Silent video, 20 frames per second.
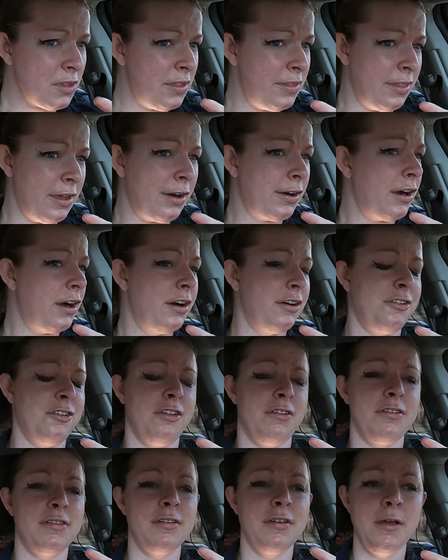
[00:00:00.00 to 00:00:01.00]
And there are
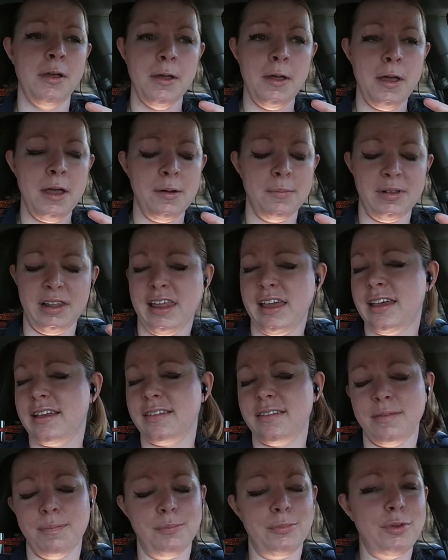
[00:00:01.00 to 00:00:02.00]
just
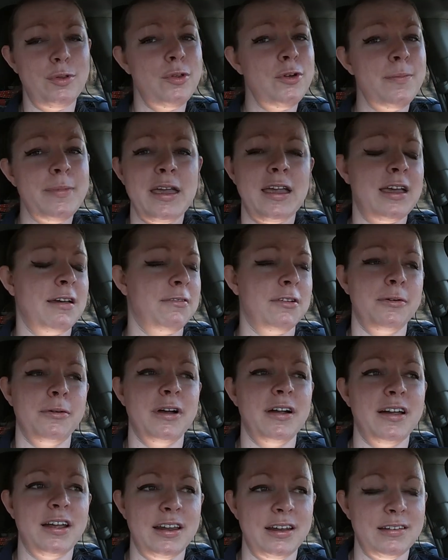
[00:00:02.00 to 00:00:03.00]
plants blooming
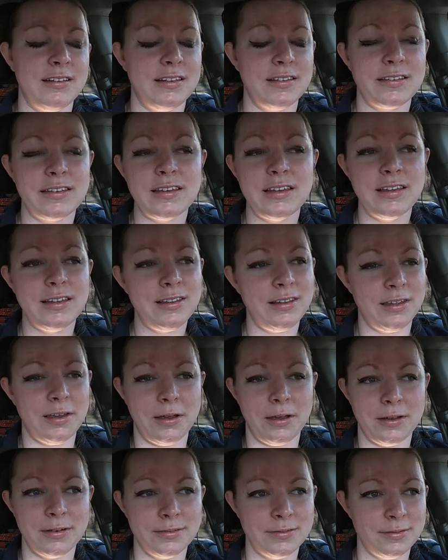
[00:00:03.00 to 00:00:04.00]
everywhere and it is
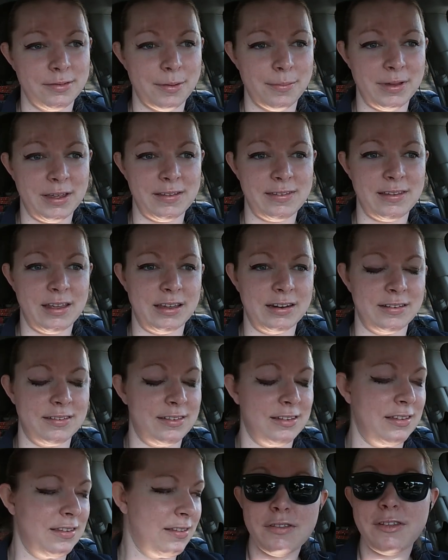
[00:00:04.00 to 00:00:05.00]
killing my
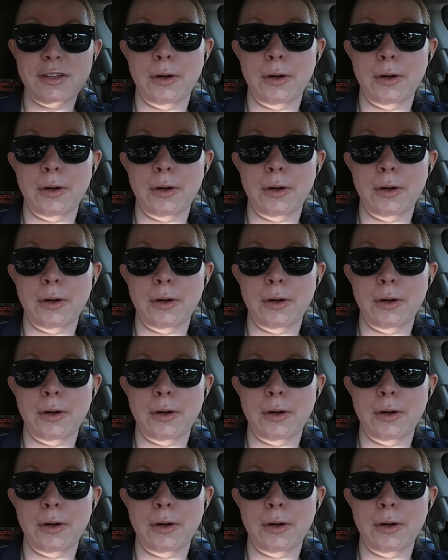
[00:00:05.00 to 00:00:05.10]
sinuses.